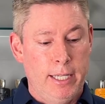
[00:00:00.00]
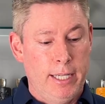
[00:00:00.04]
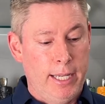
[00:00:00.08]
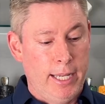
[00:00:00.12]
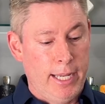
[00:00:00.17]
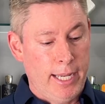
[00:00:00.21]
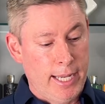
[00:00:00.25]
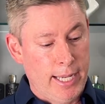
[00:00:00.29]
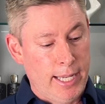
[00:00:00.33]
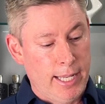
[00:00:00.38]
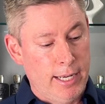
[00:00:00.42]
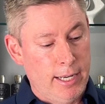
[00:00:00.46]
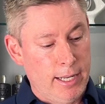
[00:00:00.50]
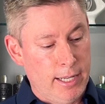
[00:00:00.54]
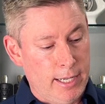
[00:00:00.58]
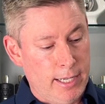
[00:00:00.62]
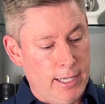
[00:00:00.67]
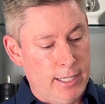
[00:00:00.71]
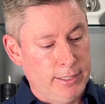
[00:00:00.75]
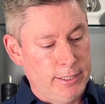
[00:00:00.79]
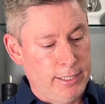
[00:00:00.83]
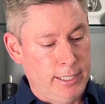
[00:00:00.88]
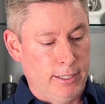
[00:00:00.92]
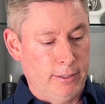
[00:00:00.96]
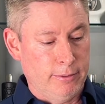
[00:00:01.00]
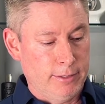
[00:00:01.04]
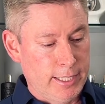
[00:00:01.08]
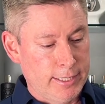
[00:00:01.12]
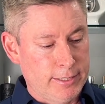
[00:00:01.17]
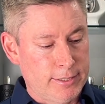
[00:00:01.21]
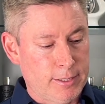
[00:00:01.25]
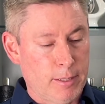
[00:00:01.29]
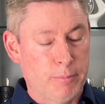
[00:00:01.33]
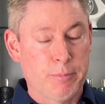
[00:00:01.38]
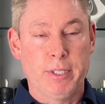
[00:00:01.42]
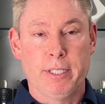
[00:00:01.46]
And you know,
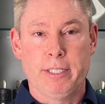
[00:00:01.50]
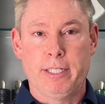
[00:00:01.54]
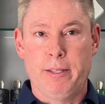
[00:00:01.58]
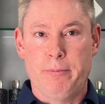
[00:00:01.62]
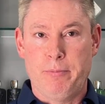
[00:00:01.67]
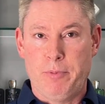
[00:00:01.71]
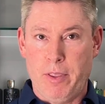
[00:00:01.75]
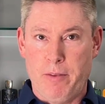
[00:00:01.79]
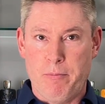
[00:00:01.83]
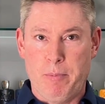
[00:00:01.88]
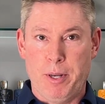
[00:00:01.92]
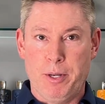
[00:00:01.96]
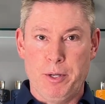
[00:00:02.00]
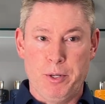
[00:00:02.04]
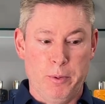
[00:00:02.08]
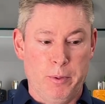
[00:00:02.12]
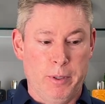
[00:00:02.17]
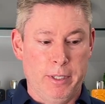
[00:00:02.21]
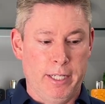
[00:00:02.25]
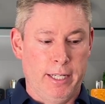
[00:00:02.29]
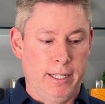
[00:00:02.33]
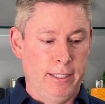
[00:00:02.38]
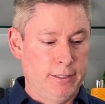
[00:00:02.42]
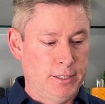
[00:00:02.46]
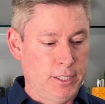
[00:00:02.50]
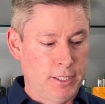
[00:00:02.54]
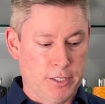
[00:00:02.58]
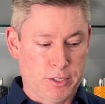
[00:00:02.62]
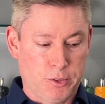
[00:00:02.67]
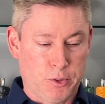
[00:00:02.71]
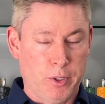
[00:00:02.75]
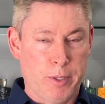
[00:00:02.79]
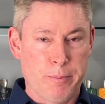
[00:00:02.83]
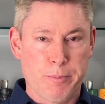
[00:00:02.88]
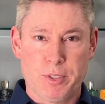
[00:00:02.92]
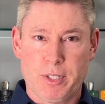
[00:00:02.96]
that's something that they've been doing. It just
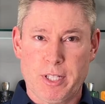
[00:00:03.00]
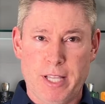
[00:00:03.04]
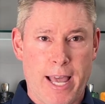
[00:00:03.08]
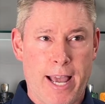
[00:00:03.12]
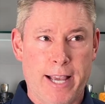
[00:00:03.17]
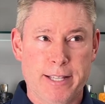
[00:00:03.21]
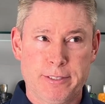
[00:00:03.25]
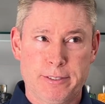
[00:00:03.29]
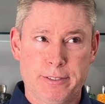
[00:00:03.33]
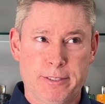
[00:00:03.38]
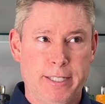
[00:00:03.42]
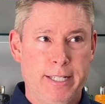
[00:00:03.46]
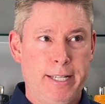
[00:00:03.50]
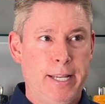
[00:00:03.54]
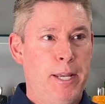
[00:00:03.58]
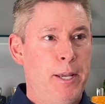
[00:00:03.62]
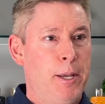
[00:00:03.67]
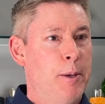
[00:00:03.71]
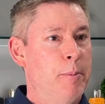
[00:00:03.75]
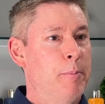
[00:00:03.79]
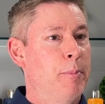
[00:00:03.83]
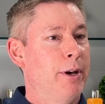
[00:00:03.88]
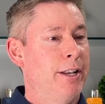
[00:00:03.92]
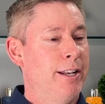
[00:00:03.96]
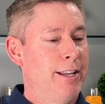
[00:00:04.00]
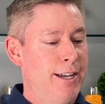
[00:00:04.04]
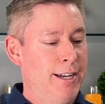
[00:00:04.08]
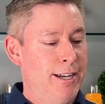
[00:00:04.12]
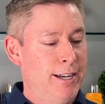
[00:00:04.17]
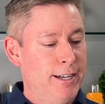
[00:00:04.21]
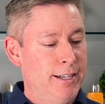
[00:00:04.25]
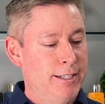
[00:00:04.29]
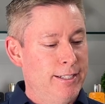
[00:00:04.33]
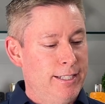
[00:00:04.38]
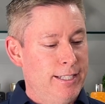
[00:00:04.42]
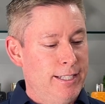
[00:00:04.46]
screams class. But
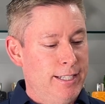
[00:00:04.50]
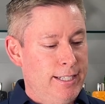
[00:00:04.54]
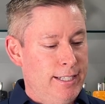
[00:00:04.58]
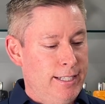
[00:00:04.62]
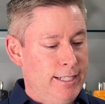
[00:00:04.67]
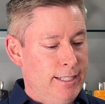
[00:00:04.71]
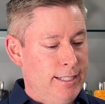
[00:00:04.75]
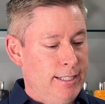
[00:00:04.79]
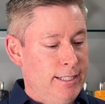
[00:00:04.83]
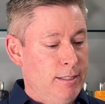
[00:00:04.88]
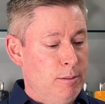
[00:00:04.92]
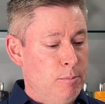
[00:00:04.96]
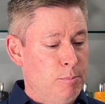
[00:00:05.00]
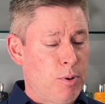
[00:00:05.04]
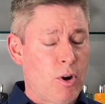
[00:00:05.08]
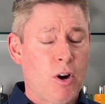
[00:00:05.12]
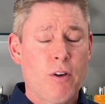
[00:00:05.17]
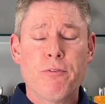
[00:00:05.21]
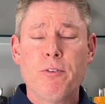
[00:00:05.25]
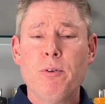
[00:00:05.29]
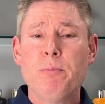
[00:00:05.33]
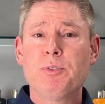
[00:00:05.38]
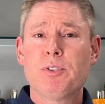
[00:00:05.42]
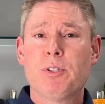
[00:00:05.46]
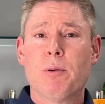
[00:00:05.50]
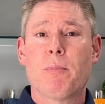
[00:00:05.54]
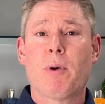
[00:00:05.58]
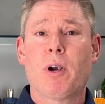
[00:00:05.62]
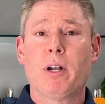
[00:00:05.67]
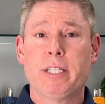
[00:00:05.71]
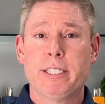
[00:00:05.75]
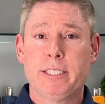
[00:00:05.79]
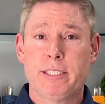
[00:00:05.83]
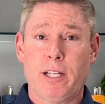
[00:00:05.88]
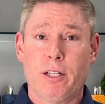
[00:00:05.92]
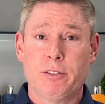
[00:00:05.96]
Parfums de
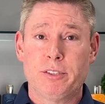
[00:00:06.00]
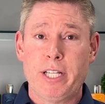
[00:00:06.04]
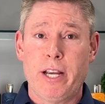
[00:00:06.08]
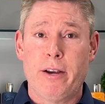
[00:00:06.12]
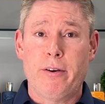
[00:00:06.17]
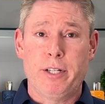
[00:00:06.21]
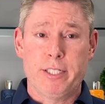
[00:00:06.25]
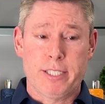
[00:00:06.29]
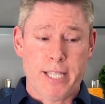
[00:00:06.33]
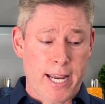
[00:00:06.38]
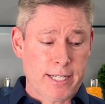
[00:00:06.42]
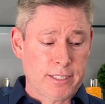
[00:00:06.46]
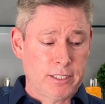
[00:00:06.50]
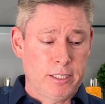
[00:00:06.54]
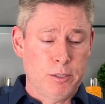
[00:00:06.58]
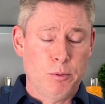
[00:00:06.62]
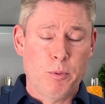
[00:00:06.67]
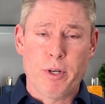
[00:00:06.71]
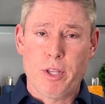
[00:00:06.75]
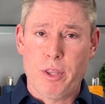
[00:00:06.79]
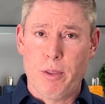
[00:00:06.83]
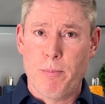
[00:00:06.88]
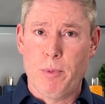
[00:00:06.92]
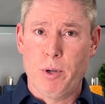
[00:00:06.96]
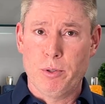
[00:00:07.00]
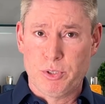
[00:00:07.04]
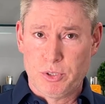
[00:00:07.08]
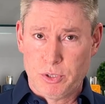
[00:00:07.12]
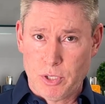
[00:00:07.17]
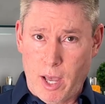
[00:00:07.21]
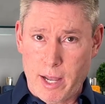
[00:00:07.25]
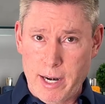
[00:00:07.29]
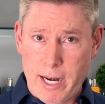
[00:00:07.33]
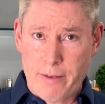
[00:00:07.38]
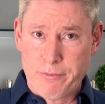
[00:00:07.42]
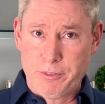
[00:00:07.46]
Marly's Altair is actually one of the most
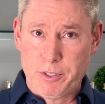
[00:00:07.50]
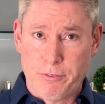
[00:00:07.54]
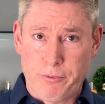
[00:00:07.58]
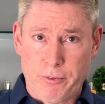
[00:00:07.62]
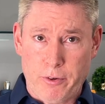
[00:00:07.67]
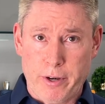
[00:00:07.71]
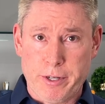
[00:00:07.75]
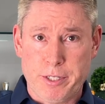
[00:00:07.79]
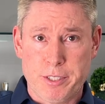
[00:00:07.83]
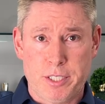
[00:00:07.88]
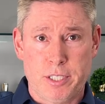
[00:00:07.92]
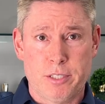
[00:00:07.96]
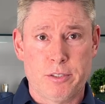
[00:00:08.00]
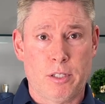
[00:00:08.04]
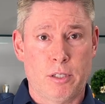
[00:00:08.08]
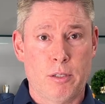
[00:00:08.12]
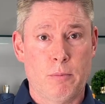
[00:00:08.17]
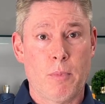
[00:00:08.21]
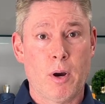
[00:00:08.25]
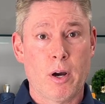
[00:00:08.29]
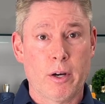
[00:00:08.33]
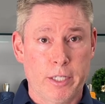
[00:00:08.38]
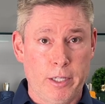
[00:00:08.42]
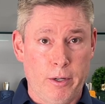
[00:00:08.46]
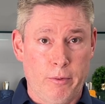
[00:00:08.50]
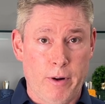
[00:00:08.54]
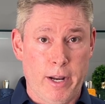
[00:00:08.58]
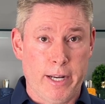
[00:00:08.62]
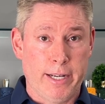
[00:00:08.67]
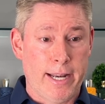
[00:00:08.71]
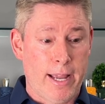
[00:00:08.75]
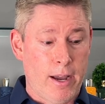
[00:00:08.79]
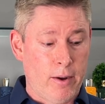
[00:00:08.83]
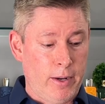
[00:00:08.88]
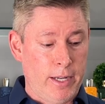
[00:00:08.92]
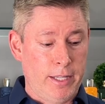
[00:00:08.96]
sought after fragrances on the market right
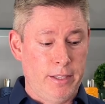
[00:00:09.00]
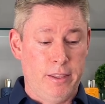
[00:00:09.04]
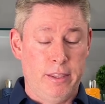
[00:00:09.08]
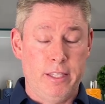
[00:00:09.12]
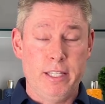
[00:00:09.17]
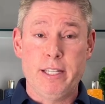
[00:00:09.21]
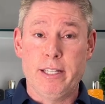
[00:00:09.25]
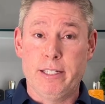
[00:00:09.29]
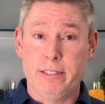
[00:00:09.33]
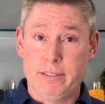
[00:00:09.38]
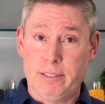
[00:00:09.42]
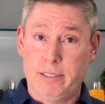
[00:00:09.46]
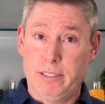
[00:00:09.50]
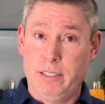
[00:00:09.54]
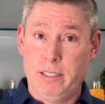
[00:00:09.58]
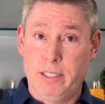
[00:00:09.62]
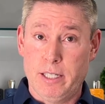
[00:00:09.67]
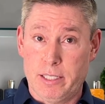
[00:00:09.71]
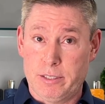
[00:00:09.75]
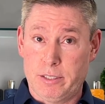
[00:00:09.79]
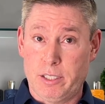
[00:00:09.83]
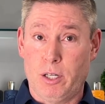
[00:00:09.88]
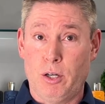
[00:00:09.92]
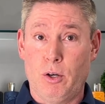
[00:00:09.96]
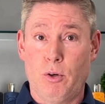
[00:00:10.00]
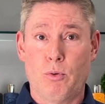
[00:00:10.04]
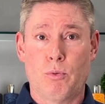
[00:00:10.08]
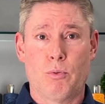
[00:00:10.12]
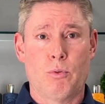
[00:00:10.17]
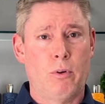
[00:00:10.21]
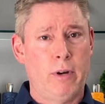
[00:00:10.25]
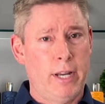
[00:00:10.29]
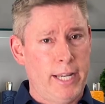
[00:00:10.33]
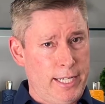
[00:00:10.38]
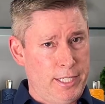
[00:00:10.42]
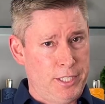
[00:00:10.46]
now. And this does a
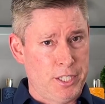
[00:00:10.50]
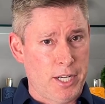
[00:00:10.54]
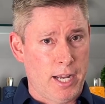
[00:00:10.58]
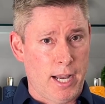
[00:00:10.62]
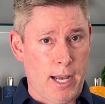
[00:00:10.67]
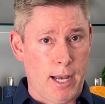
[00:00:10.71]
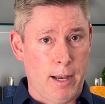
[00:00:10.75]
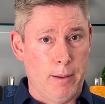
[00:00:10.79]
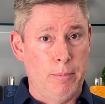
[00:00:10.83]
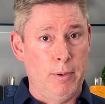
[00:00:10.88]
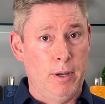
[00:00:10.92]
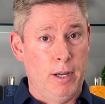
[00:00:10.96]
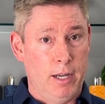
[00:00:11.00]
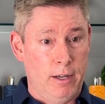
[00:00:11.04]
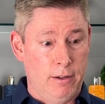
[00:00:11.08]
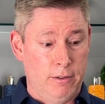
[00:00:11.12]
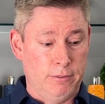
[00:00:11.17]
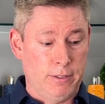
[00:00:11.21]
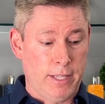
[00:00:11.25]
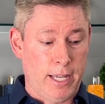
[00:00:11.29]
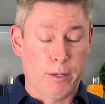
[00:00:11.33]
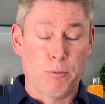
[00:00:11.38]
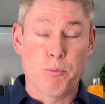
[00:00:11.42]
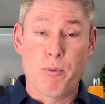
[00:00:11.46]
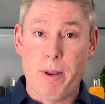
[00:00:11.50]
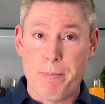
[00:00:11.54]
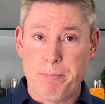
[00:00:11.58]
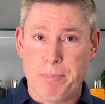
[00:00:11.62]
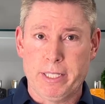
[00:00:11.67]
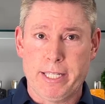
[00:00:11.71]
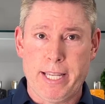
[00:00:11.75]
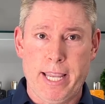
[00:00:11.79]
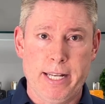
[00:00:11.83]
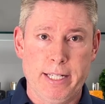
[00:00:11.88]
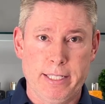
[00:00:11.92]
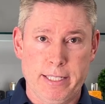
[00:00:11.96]
great job of like
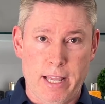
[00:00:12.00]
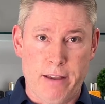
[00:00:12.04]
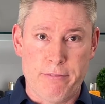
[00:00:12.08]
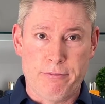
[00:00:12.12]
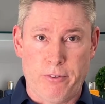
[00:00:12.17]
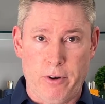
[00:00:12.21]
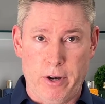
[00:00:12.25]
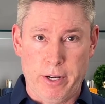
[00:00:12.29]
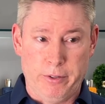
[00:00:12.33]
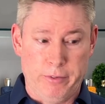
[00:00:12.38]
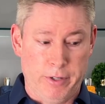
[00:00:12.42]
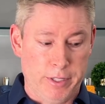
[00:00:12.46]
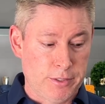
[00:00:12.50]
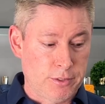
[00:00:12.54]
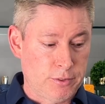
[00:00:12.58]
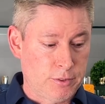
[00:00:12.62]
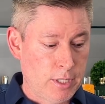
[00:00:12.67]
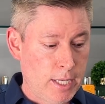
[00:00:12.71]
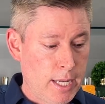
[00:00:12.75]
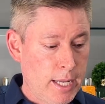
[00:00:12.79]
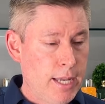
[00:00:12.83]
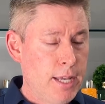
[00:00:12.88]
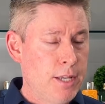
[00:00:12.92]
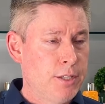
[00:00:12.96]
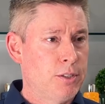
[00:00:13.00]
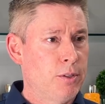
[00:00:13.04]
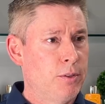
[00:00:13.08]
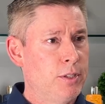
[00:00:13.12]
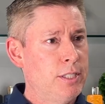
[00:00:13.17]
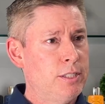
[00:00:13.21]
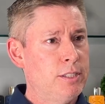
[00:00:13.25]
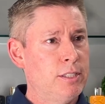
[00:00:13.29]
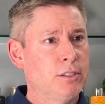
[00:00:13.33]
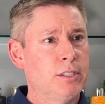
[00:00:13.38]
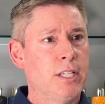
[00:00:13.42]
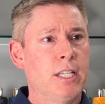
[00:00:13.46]
replicating that fragrance. So
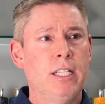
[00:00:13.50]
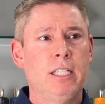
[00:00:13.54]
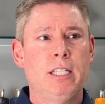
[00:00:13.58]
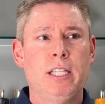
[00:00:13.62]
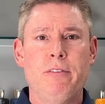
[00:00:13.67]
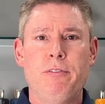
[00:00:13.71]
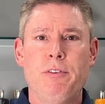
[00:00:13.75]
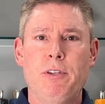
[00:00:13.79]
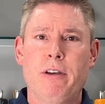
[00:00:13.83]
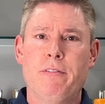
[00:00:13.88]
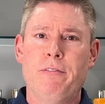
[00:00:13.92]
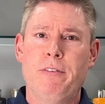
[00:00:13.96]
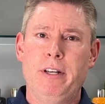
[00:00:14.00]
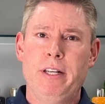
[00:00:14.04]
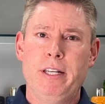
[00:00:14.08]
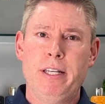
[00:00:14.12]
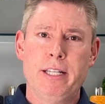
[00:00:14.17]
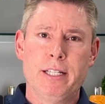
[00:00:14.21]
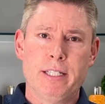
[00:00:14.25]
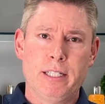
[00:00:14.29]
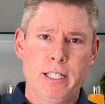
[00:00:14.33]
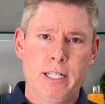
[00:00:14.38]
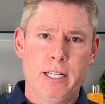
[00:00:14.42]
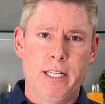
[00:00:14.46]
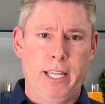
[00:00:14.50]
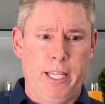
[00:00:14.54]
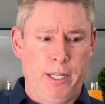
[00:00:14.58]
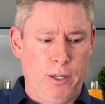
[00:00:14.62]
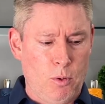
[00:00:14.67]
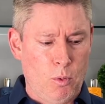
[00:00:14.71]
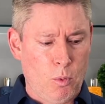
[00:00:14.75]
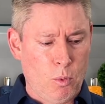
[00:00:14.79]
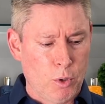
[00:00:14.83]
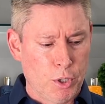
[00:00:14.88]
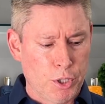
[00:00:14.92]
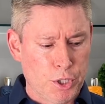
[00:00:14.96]
this is gonna give you a vanilla and
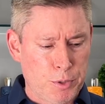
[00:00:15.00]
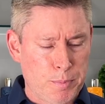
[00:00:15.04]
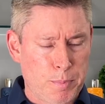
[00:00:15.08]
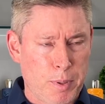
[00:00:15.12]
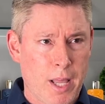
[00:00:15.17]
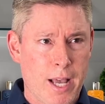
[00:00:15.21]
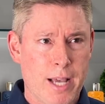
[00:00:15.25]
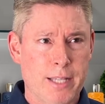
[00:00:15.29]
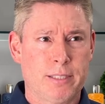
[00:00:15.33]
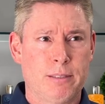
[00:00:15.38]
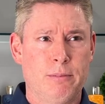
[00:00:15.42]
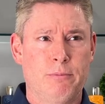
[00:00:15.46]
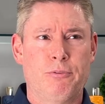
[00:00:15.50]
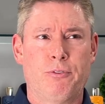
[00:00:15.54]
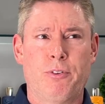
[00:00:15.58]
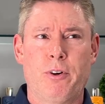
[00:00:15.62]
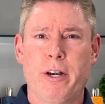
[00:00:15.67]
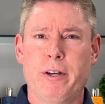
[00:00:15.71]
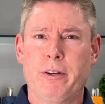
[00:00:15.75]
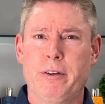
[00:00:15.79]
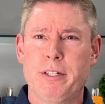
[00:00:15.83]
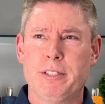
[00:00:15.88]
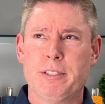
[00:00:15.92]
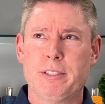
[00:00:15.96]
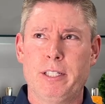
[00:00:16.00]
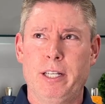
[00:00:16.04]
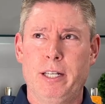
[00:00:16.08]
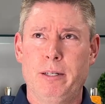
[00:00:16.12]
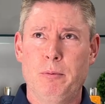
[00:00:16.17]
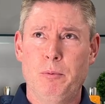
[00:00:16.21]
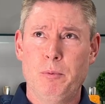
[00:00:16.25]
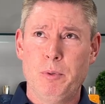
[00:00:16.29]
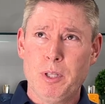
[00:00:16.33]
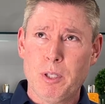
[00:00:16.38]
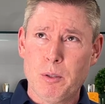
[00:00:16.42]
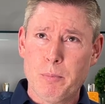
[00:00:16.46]
orange blossom fragrance and
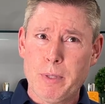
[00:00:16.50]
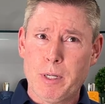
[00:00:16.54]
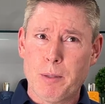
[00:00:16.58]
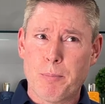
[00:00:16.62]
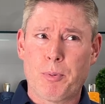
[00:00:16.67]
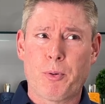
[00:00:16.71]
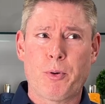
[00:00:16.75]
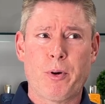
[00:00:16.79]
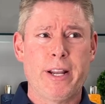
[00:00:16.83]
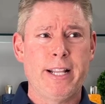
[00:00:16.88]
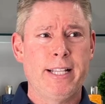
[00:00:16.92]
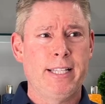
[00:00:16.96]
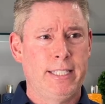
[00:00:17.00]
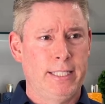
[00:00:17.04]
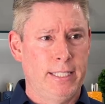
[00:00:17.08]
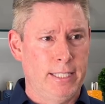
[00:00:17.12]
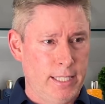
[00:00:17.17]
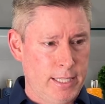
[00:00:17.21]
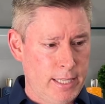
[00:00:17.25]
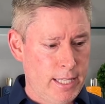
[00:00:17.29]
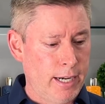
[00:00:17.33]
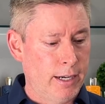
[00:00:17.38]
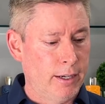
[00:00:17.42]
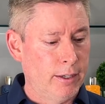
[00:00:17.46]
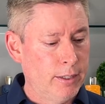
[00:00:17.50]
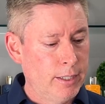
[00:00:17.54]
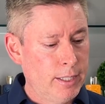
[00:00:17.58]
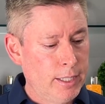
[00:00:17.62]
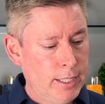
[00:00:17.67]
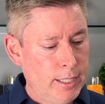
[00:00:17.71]
a little bit of praline in there.